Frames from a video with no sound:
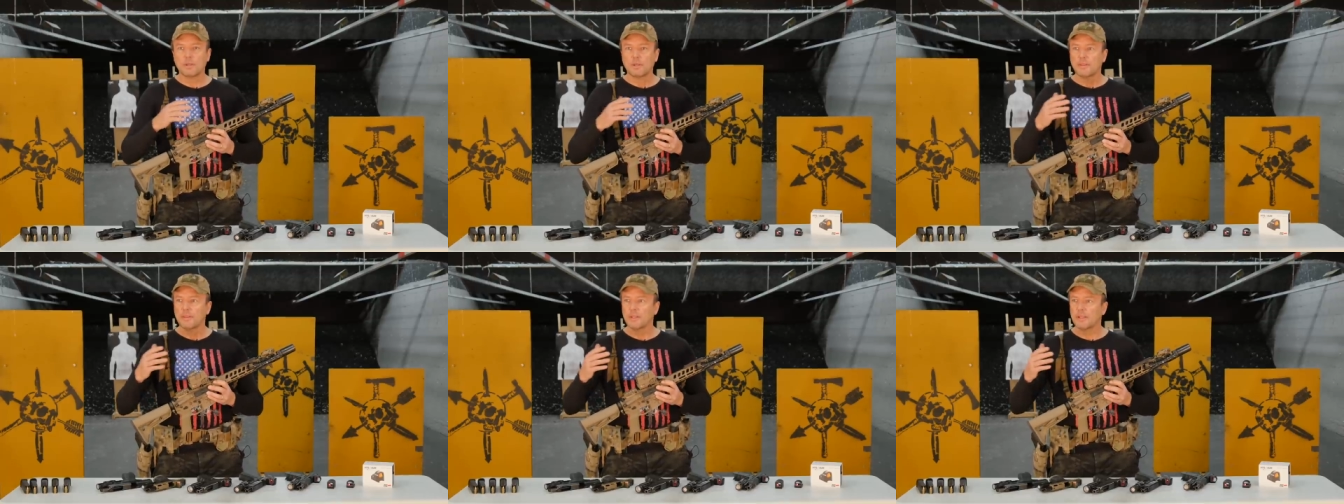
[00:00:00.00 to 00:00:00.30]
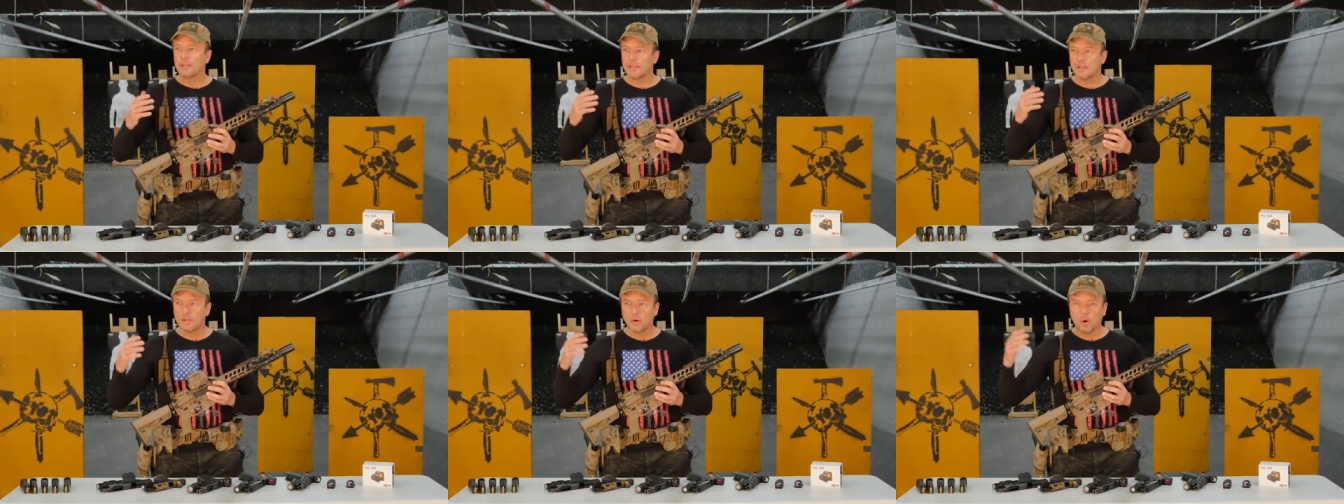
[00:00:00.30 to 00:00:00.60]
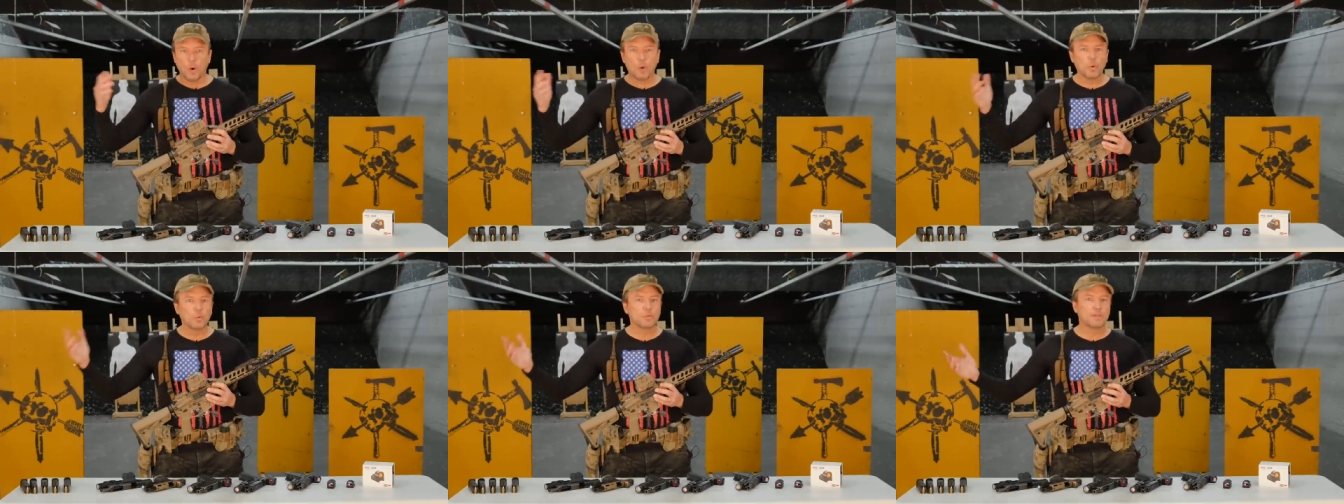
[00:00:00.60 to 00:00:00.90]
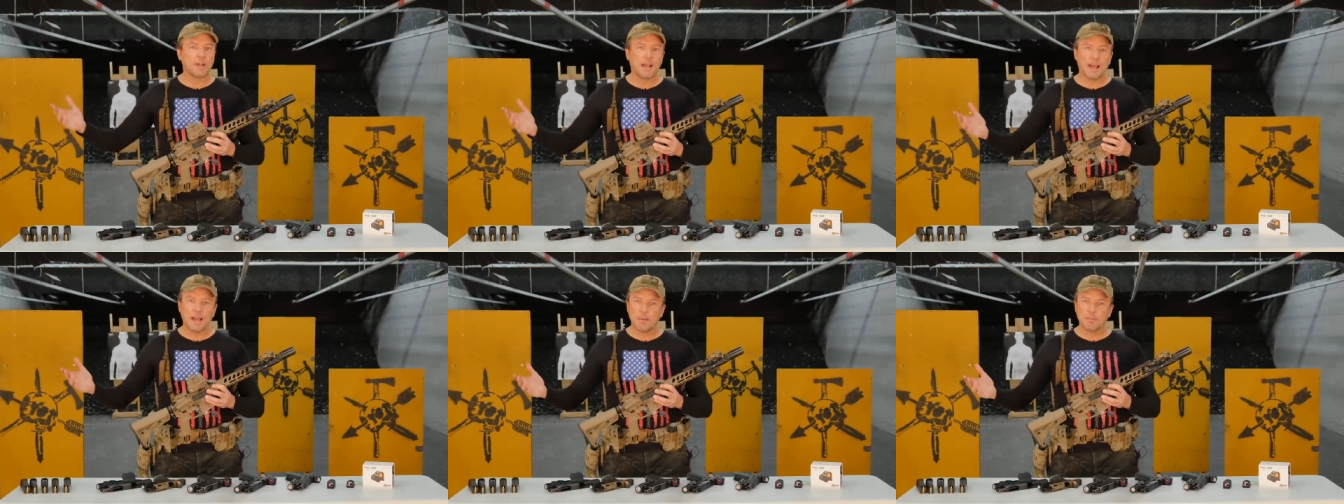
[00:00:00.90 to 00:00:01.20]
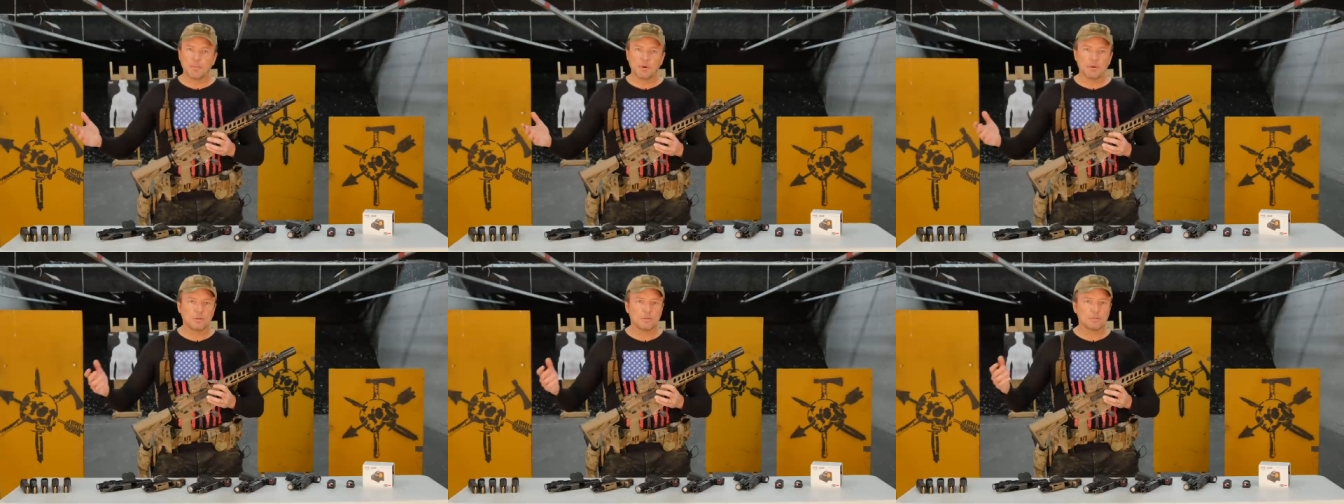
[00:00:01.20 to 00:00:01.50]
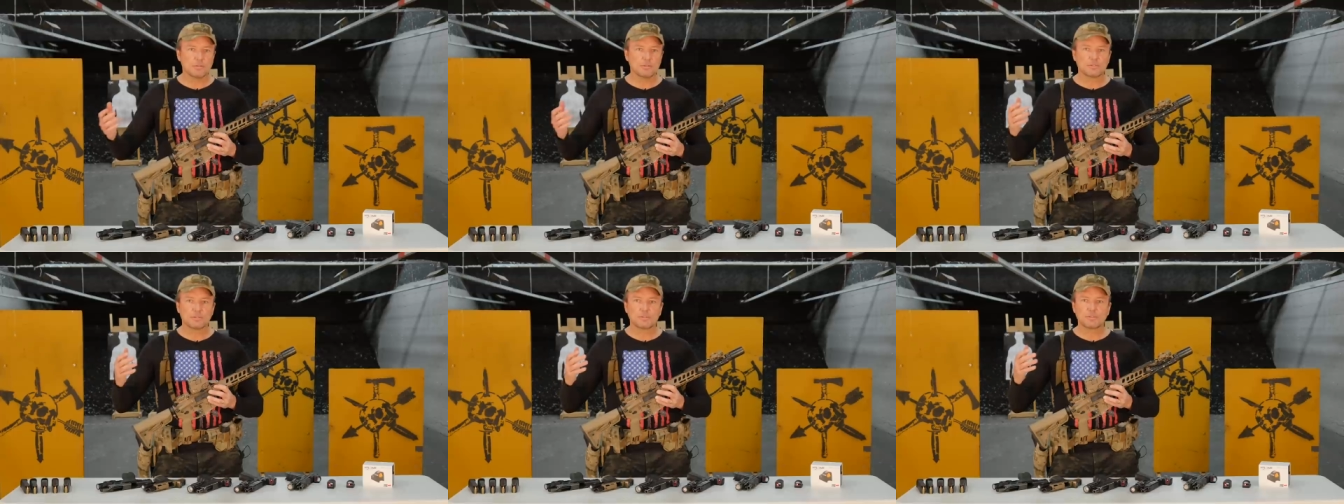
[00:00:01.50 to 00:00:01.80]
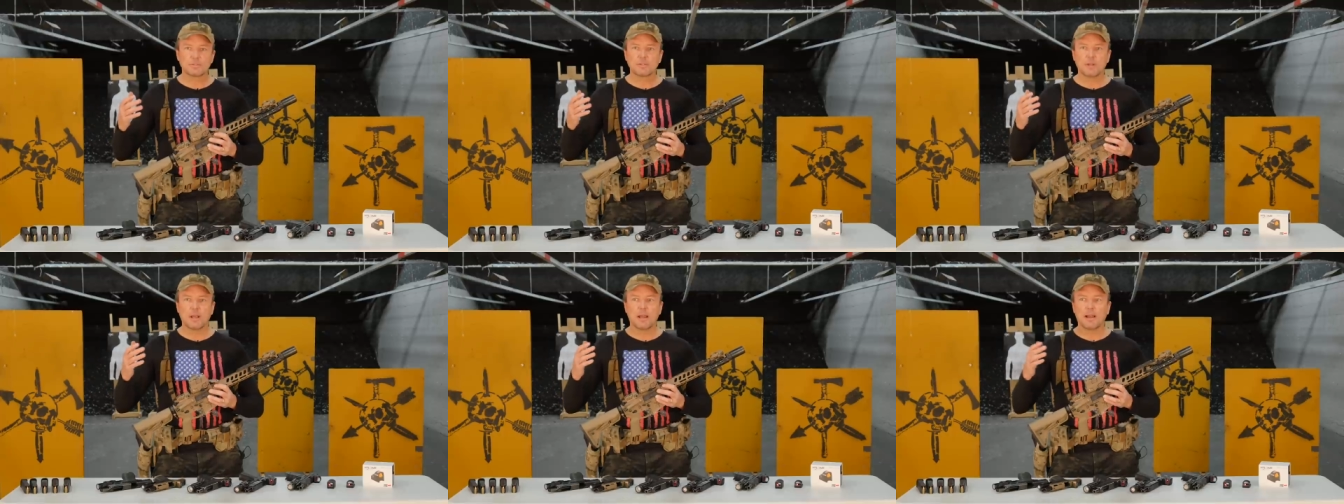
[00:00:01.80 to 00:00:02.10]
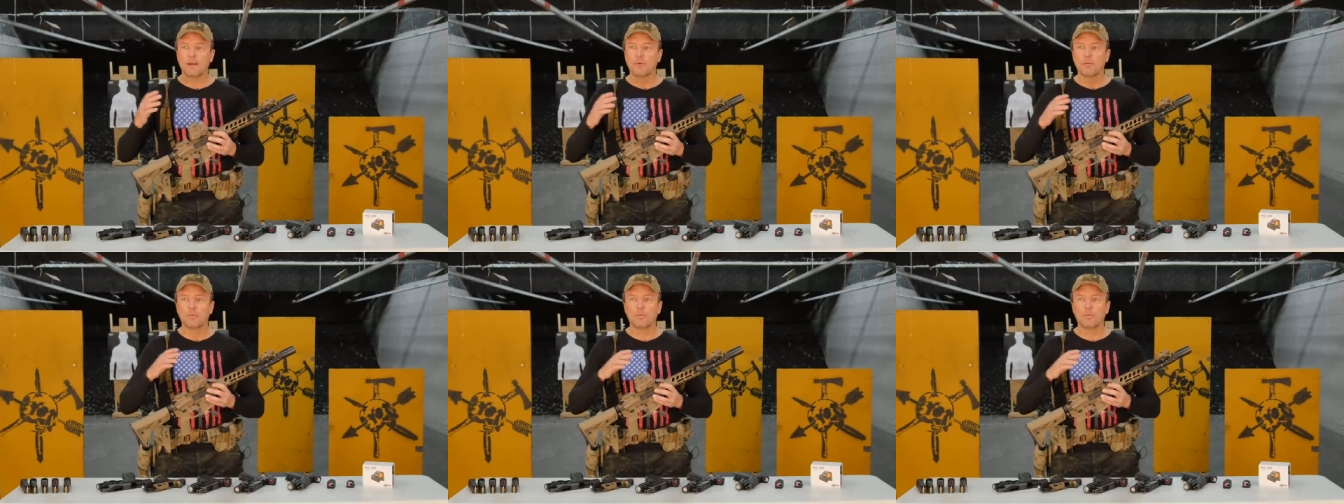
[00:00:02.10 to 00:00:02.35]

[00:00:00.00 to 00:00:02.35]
The old timers uh,